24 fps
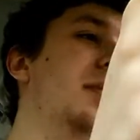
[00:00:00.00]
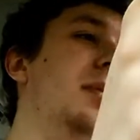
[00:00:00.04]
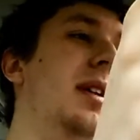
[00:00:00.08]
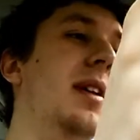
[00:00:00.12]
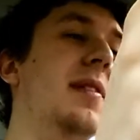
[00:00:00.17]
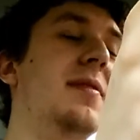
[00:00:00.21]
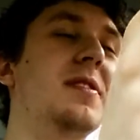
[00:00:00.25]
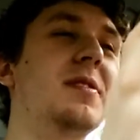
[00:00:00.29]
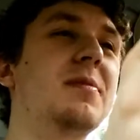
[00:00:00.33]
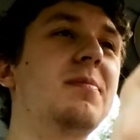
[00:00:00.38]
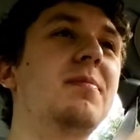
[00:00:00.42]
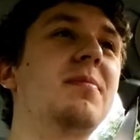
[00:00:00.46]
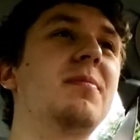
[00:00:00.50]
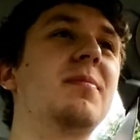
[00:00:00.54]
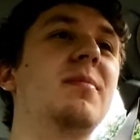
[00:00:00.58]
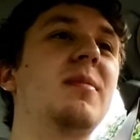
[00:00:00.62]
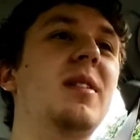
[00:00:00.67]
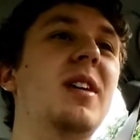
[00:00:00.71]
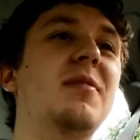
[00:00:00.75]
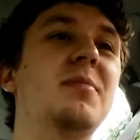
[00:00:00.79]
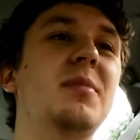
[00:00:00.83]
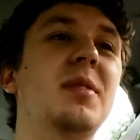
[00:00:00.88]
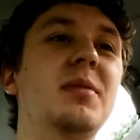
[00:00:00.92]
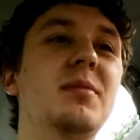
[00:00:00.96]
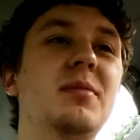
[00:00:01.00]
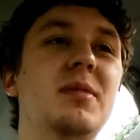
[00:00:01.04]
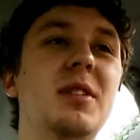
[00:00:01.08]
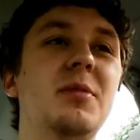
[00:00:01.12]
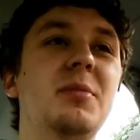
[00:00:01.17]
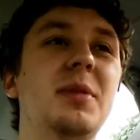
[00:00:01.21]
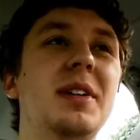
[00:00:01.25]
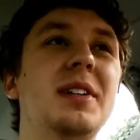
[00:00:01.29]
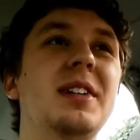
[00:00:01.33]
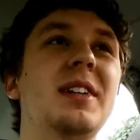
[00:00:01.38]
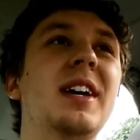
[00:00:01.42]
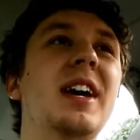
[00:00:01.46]
I have to
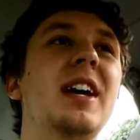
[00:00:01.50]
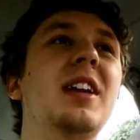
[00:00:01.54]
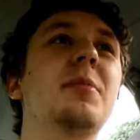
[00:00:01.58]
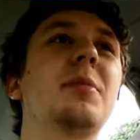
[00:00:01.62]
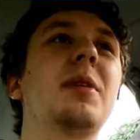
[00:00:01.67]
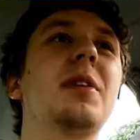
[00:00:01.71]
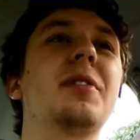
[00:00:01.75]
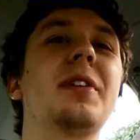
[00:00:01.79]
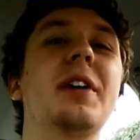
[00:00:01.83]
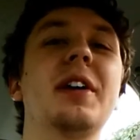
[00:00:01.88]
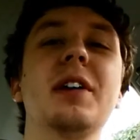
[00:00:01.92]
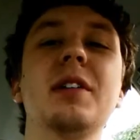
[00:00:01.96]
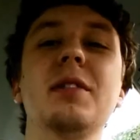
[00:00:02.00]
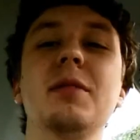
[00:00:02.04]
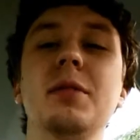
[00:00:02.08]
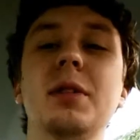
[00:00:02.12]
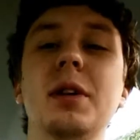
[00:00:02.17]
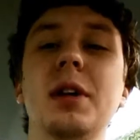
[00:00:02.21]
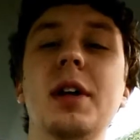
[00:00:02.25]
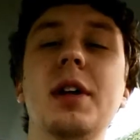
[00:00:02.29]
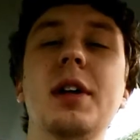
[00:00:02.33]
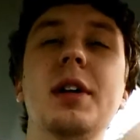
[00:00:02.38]
tell my dad about that.